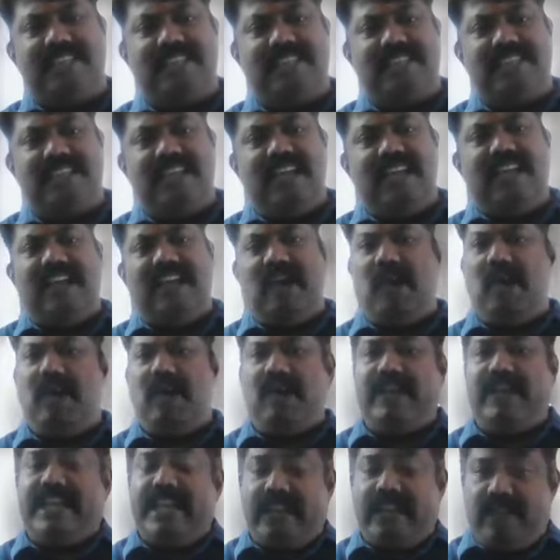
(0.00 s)
things,
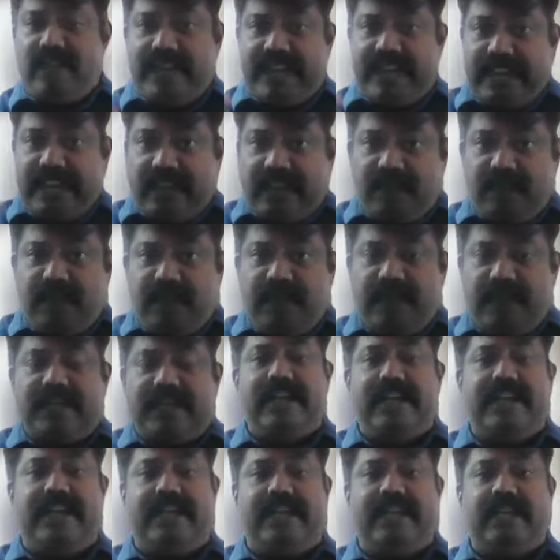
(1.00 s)
or even
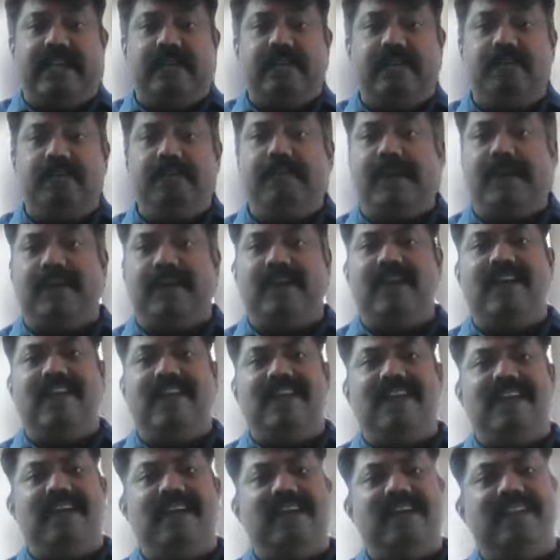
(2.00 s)
infertility. But
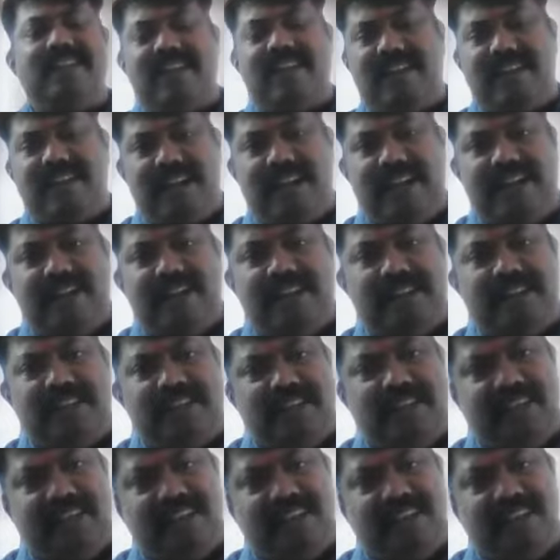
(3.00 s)
right,